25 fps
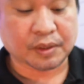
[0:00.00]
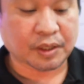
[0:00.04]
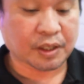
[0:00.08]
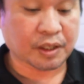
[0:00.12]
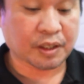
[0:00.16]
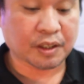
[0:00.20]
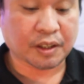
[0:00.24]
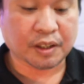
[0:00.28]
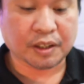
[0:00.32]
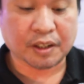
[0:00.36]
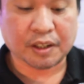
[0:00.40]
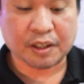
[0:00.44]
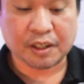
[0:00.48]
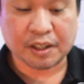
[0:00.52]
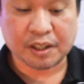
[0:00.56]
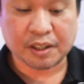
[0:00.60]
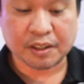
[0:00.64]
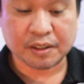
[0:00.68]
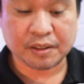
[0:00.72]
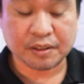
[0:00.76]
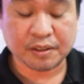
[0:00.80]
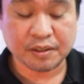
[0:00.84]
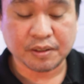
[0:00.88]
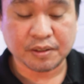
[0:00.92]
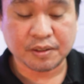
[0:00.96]
And
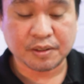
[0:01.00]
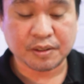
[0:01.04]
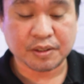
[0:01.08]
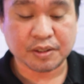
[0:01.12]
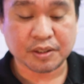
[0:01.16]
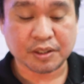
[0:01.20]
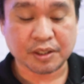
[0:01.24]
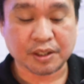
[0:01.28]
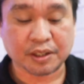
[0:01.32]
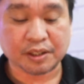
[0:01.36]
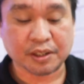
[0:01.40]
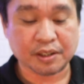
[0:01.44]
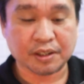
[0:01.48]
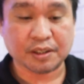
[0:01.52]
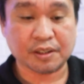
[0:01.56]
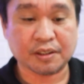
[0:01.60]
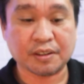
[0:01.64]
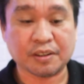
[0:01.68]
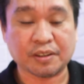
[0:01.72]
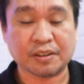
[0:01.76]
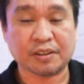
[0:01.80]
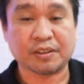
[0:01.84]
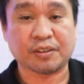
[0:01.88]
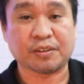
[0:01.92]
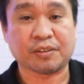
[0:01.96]
unlock this.
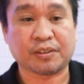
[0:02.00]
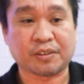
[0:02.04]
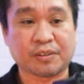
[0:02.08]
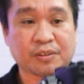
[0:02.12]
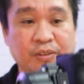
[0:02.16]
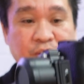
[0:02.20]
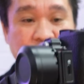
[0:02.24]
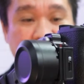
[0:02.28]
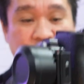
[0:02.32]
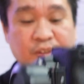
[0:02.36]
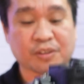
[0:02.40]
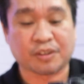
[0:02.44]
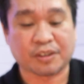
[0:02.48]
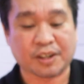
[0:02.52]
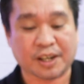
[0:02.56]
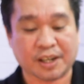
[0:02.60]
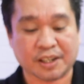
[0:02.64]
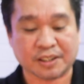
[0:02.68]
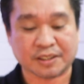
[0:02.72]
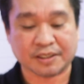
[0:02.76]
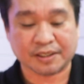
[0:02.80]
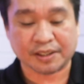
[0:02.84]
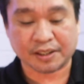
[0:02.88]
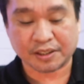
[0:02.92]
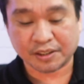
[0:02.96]
And you're good to go
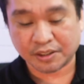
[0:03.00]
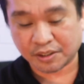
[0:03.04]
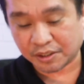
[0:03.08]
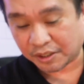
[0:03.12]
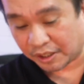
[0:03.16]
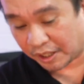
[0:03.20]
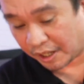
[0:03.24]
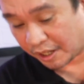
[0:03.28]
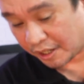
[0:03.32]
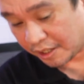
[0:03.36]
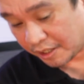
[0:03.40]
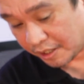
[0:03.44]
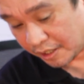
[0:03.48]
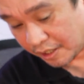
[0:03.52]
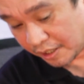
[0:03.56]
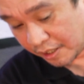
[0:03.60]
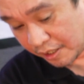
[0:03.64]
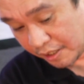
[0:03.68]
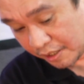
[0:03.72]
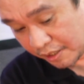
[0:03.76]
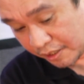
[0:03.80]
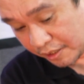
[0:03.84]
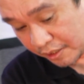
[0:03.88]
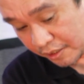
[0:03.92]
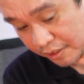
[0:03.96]
guys. Let's try.
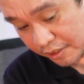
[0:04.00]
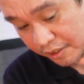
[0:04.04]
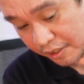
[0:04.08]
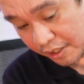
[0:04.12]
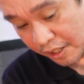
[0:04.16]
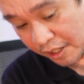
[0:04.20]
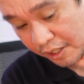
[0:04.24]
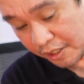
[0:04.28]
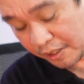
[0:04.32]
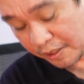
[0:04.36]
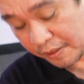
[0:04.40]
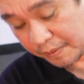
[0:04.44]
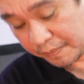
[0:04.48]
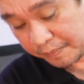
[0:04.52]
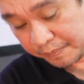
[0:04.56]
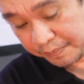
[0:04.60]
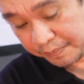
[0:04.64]
Start.